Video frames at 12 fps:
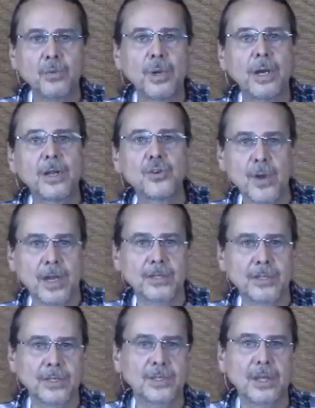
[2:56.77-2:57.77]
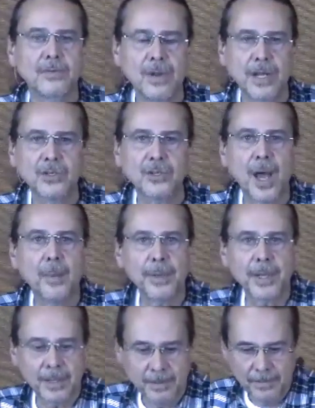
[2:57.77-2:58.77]
will address this evening's topic.
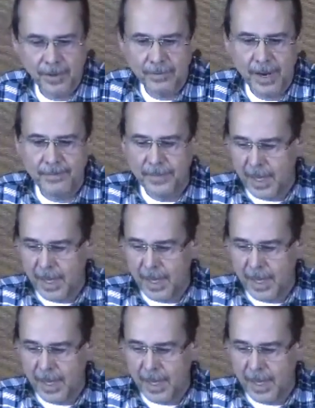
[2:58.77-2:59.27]
All right?